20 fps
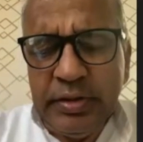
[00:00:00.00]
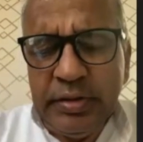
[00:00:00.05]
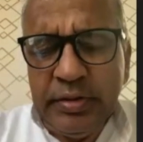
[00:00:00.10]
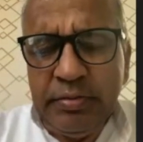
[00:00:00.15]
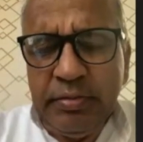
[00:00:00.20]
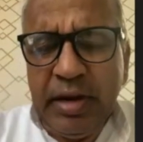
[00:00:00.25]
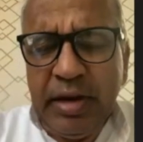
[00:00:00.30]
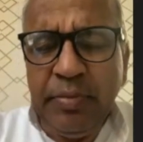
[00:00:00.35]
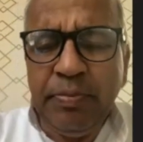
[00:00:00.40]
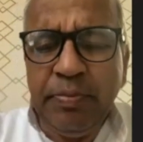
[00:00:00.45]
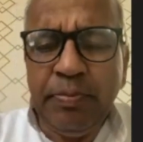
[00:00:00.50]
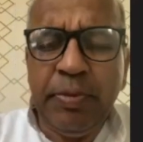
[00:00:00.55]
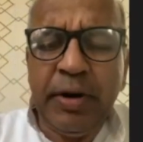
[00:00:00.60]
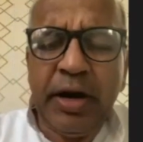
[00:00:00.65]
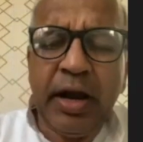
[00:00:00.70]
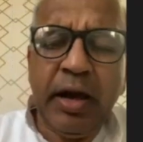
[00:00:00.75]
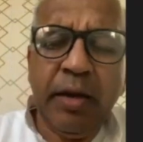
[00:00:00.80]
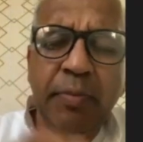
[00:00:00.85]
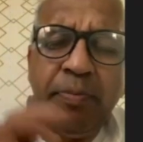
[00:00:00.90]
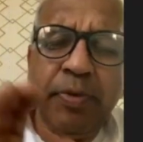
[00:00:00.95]
My
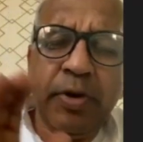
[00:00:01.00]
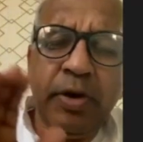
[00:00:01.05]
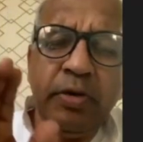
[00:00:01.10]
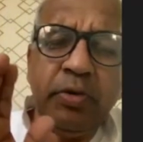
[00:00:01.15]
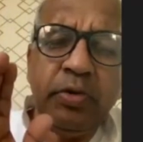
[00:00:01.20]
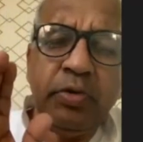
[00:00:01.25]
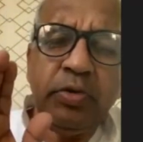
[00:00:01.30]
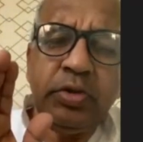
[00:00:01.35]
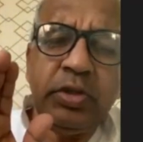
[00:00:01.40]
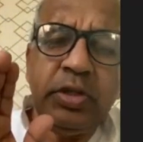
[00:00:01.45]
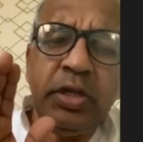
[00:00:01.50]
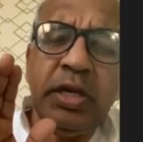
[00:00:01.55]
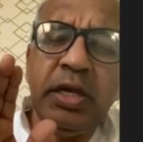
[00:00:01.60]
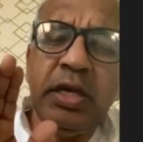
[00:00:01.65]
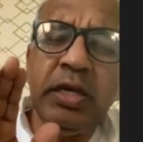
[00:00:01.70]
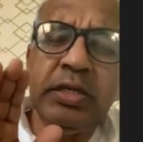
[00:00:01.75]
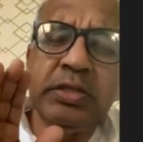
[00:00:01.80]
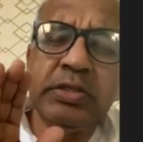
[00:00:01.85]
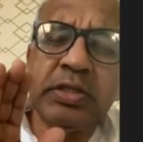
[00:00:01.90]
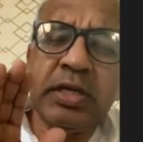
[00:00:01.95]
para prakriti
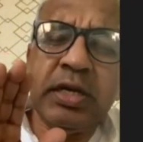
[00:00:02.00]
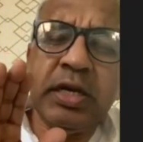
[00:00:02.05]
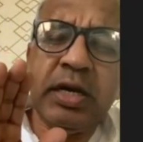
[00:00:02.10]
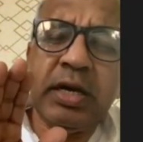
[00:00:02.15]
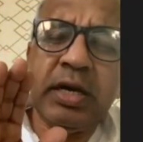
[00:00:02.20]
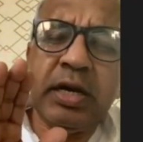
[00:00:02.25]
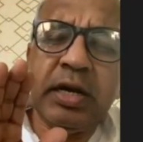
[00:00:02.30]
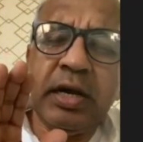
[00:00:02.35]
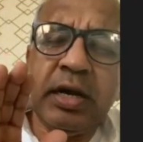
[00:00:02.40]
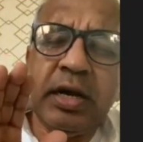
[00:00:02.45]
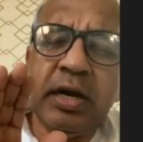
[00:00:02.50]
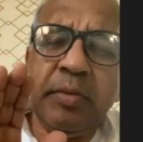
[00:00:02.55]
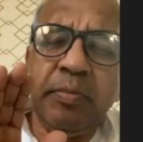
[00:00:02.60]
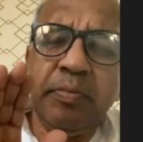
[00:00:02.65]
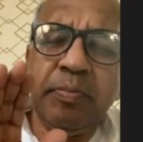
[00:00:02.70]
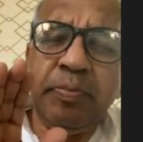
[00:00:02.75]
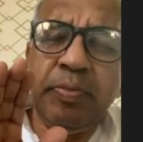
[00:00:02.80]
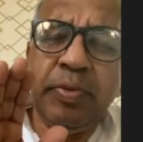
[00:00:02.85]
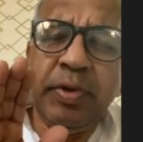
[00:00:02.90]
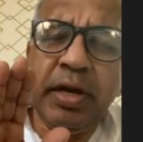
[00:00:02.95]
is
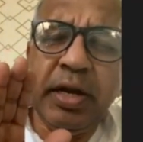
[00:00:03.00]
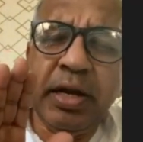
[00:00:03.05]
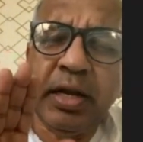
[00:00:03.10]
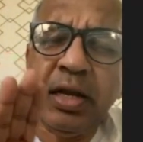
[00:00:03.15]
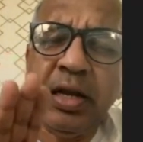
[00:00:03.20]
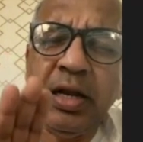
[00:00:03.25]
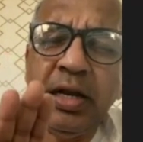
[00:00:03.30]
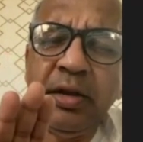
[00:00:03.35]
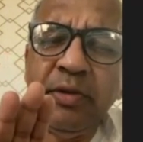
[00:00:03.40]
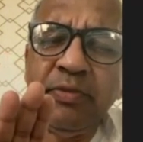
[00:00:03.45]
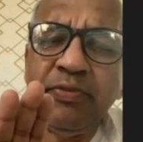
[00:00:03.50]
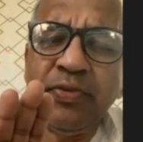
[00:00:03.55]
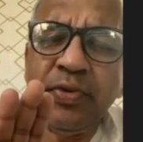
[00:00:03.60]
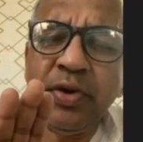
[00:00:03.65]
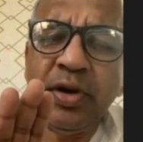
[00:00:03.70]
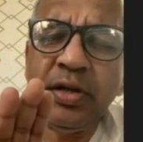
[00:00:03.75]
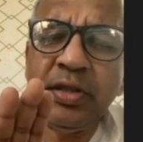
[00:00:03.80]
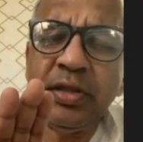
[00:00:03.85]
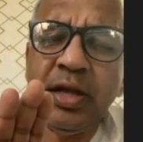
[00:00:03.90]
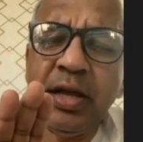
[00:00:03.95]
completely
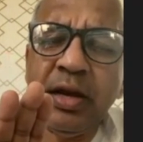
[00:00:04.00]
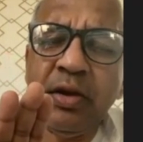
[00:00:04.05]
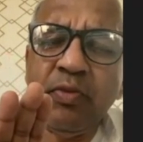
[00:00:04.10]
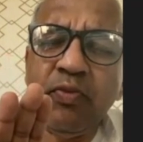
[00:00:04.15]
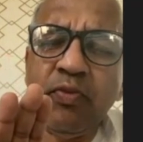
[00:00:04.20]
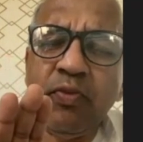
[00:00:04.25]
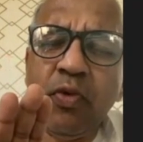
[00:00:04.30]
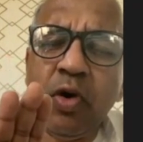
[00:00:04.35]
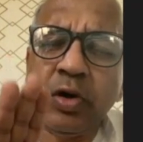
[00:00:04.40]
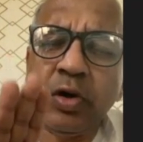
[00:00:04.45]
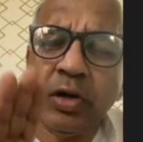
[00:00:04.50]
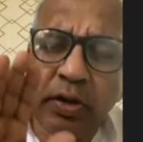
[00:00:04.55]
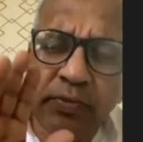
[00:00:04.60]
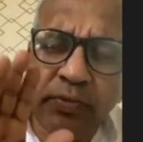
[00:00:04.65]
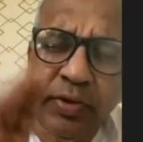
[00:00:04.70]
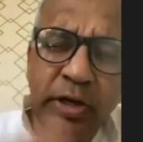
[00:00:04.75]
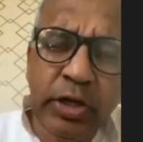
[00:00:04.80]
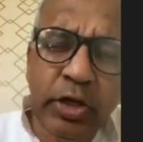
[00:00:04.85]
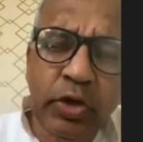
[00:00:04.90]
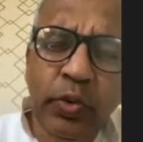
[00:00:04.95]
different than
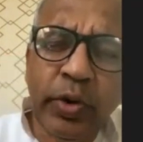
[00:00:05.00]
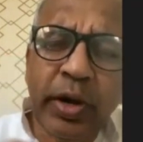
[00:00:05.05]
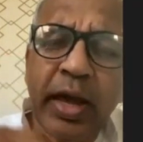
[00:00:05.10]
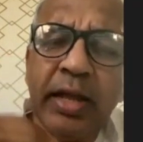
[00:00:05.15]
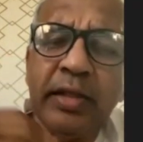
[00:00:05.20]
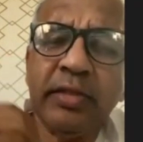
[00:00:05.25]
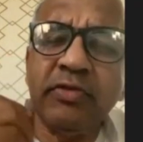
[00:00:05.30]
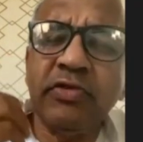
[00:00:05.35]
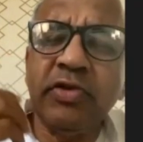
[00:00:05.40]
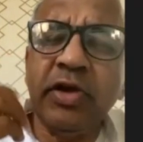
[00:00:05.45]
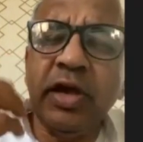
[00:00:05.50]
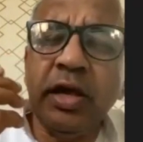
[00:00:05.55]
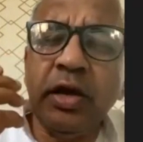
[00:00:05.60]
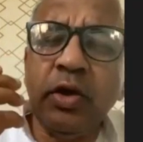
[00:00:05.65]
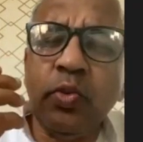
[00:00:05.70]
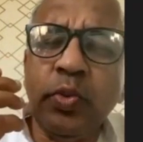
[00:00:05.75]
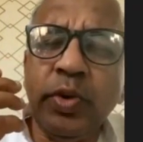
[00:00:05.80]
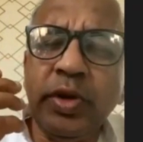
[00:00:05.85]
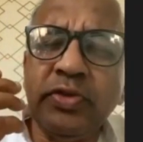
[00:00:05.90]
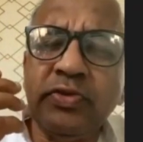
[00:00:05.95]
whatever you can think
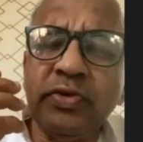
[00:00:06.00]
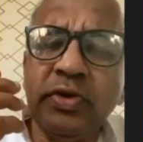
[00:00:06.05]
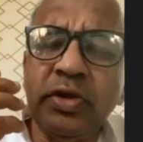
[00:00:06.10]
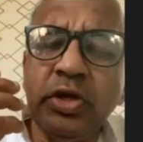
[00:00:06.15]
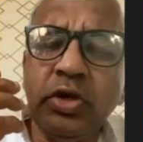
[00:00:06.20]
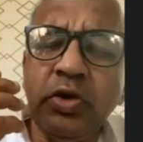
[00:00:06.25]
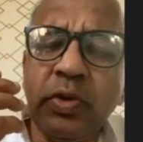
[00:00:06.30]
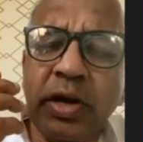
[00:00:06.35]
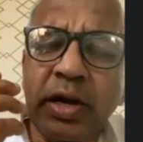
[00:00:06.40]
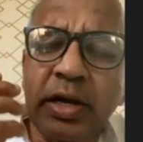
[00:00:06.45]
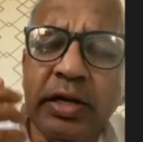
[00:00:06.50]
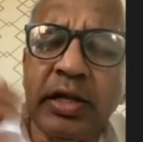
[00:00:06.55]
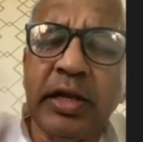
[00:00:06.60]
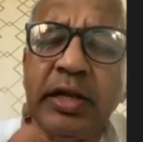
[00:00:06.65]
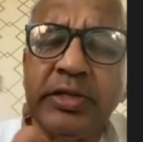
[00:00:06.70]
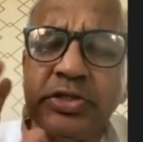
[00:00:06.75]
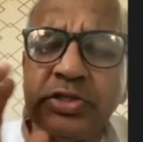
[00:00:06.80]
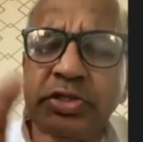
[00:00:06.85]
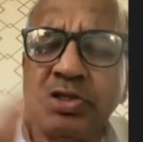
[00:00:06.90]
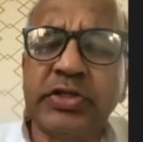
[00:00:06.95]
with your
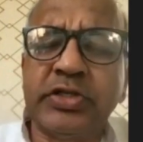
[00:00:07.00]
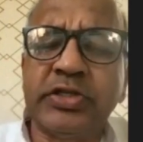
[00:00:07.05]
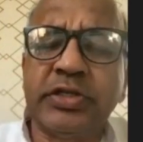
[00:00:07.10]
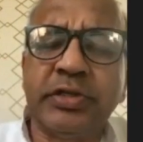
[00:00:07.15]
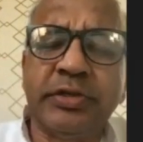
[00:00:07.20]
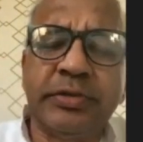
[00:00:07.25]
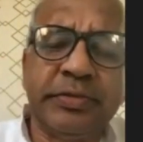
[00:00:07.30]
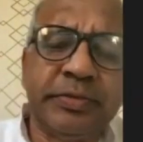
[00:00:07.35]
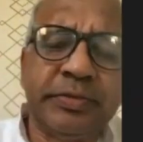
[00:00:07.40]
intelligence.